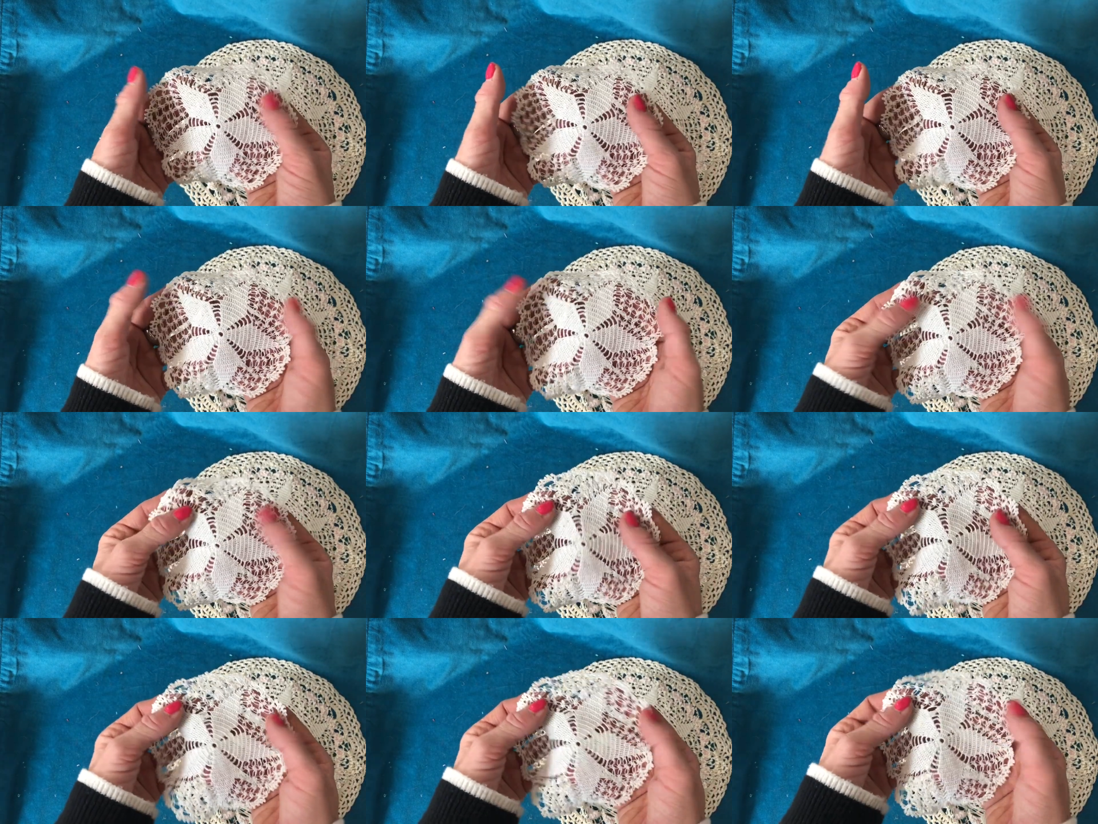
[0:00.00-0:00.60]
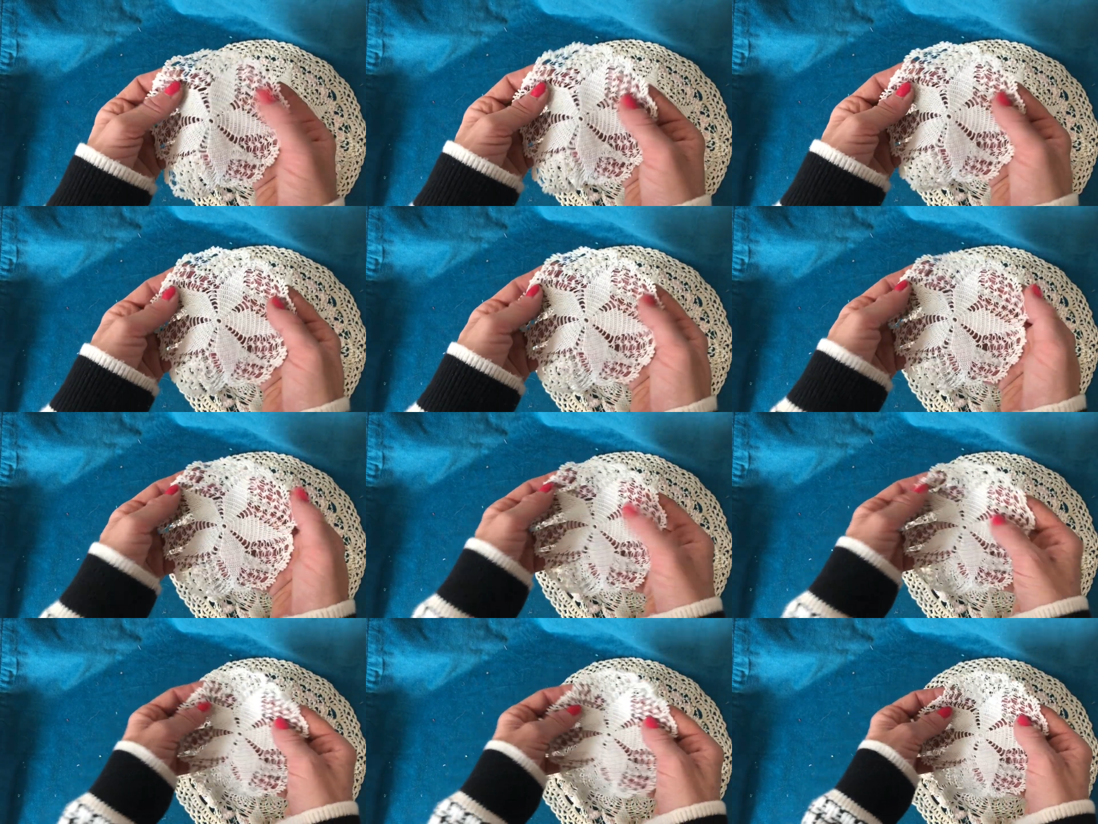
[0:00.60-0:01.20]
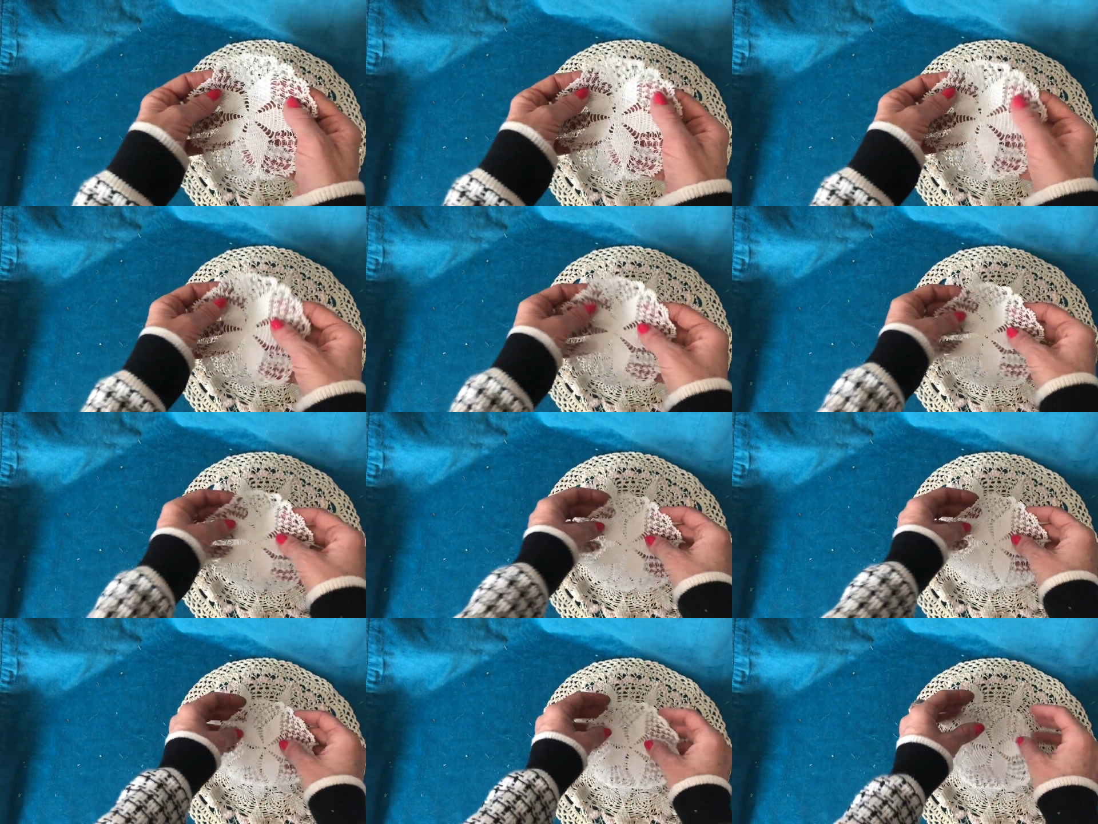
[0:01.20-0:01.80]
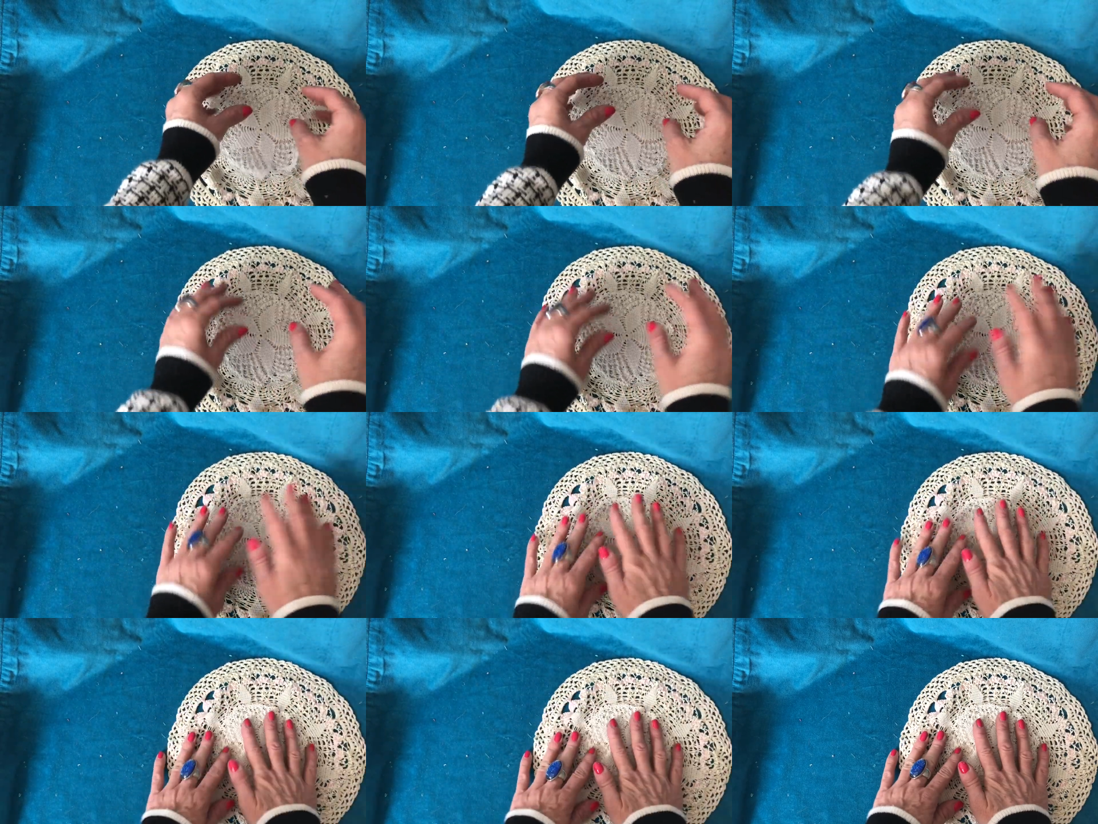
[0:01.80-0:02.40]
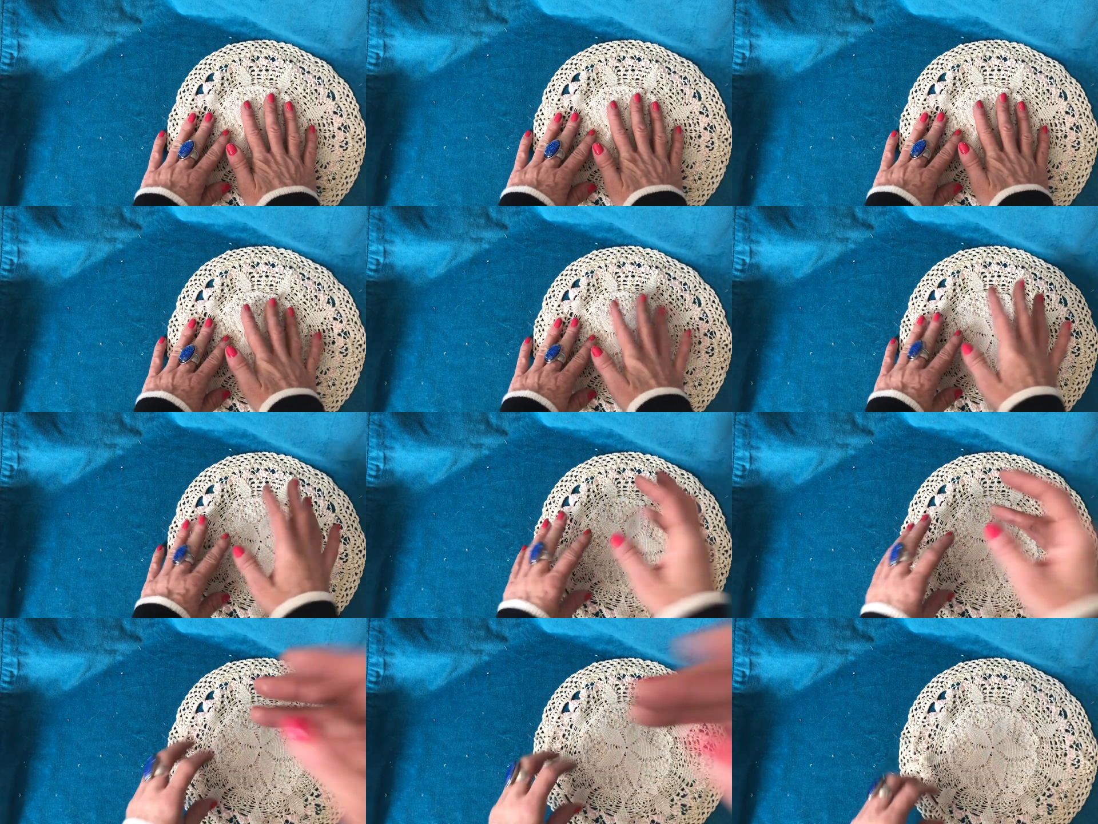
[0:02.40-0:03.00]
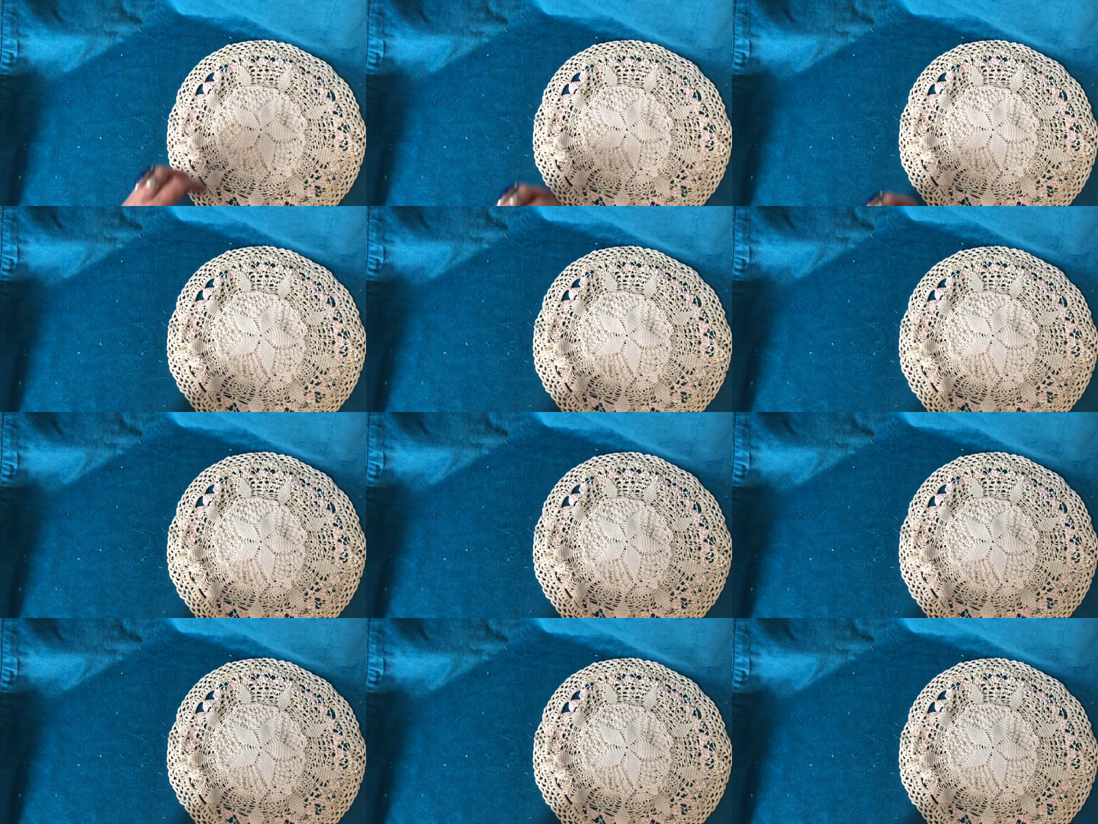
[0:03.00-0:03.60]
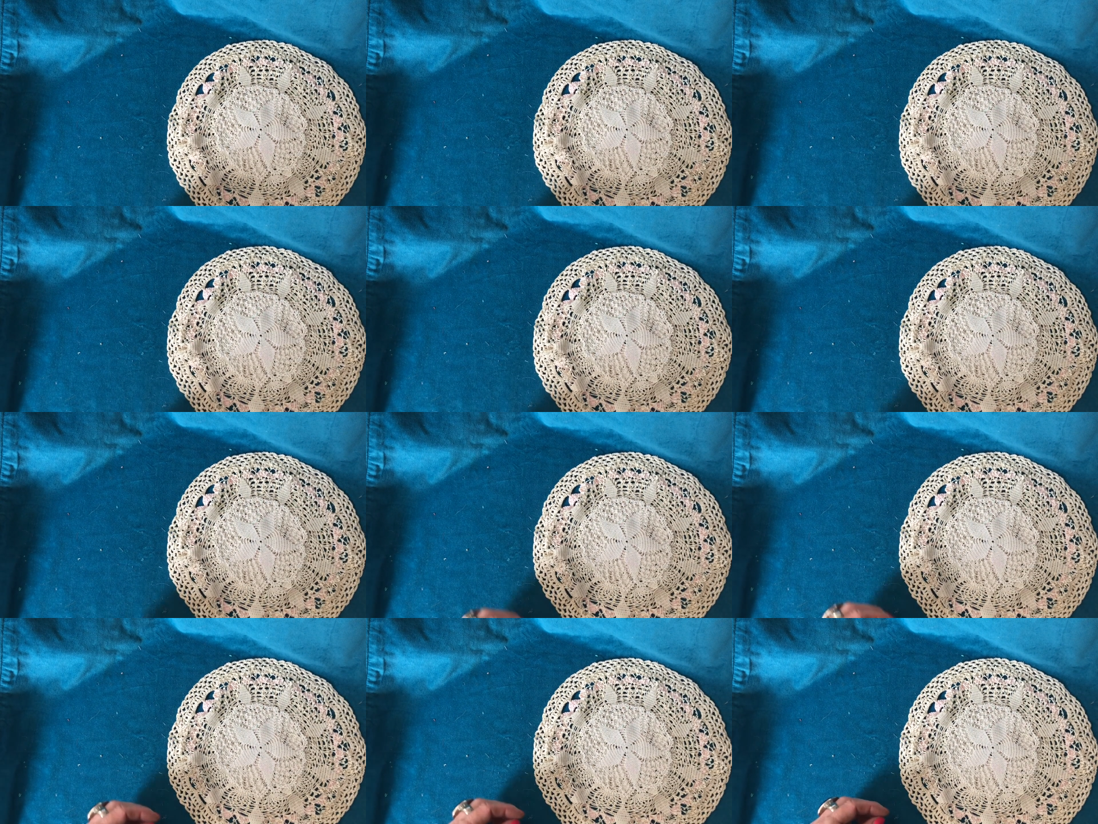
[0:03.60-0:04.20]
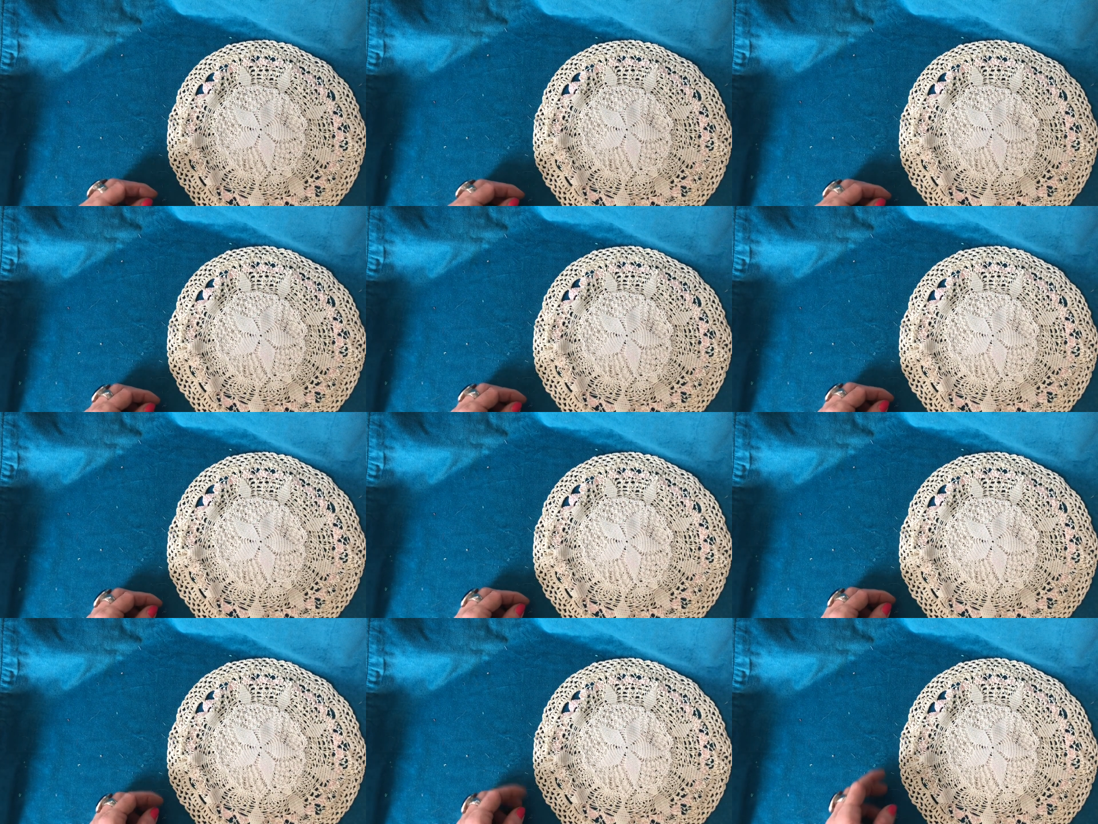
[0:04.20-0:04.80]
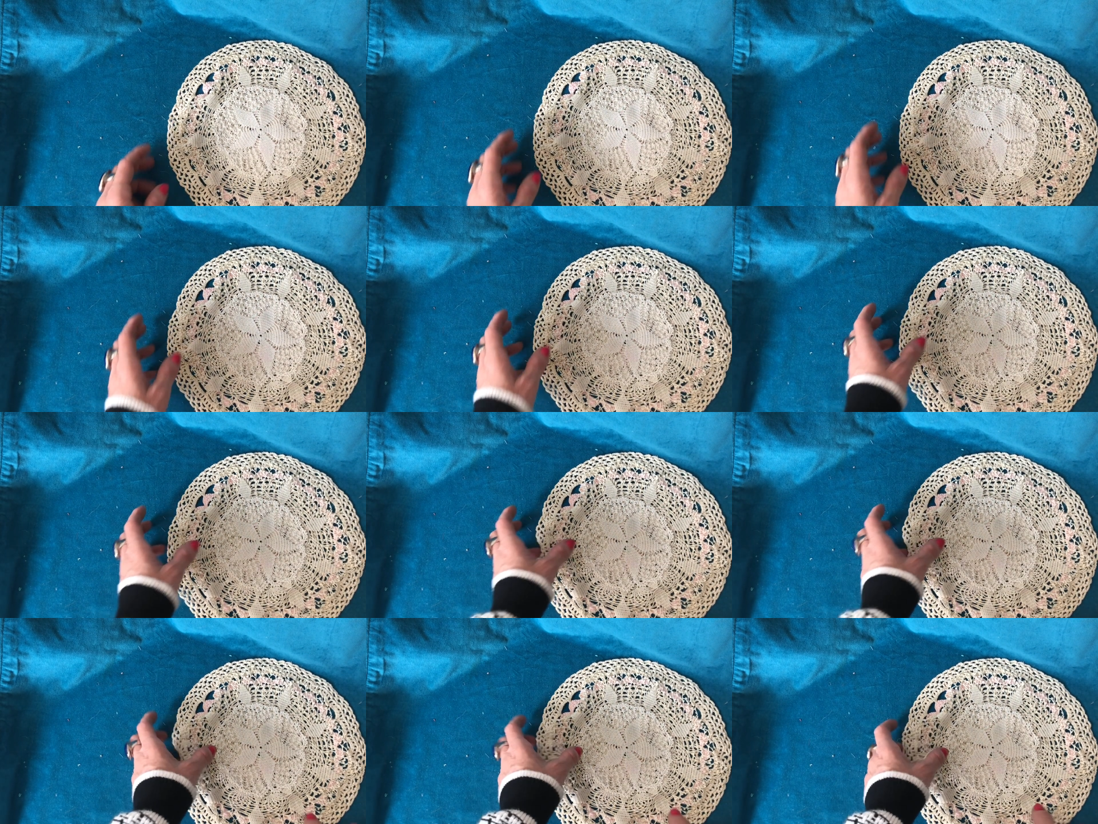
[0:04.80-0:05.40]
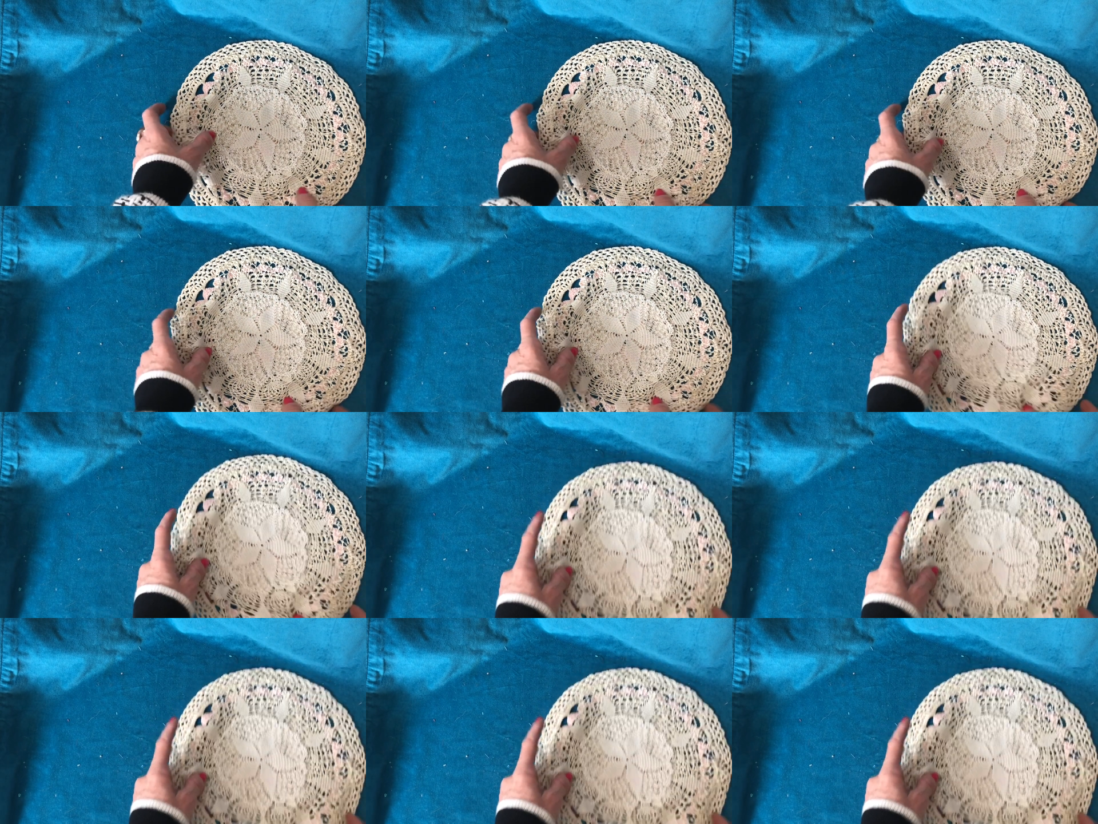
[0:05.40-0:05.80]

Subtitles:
[unreadable: no face in view]